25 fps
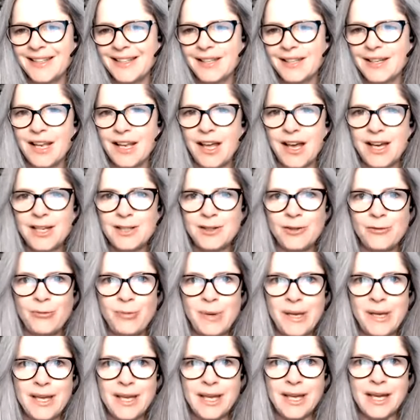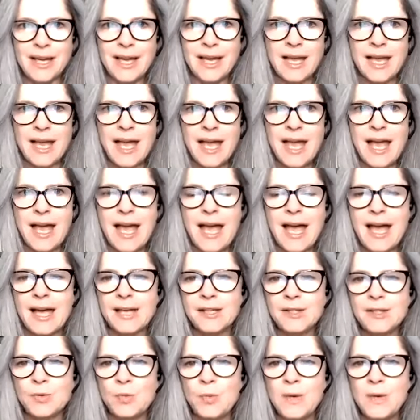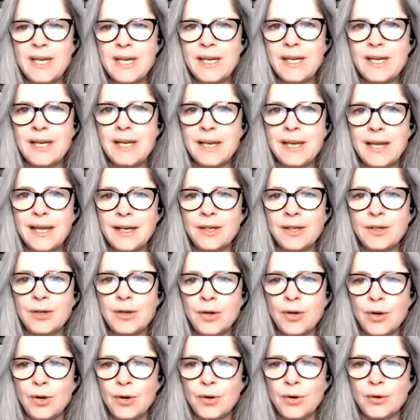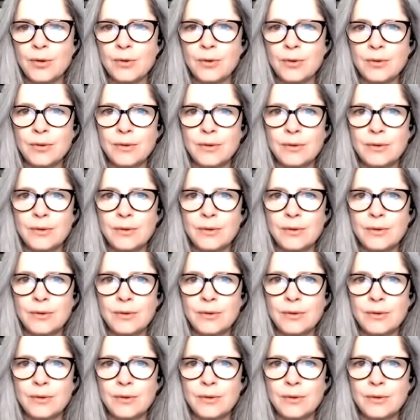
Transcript: the light of being as we let go.